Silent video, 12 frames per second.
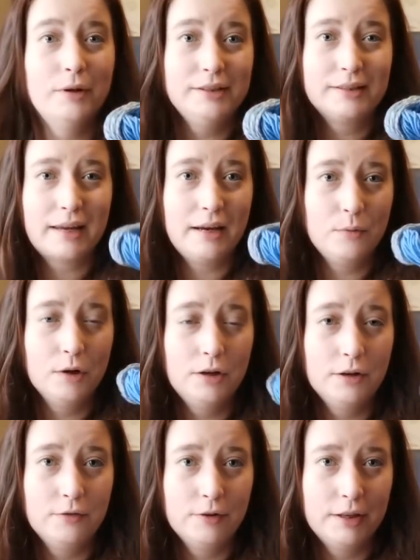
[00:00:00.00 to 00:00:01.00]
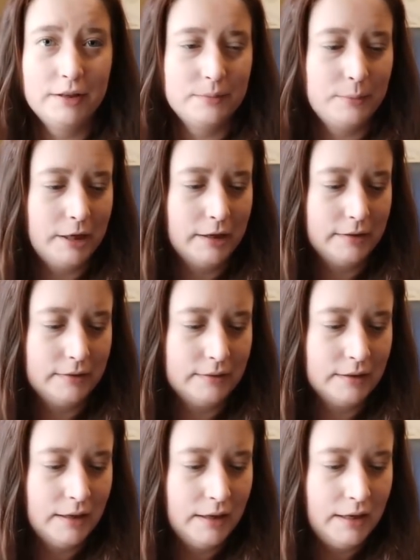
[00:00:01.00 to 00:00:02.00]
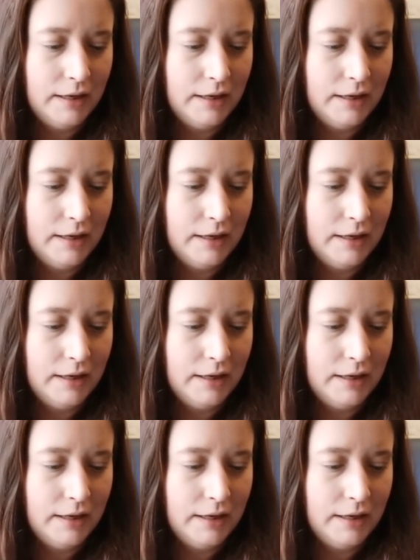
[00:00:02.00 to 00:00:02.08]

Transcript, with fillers: One Skein Wonder for this because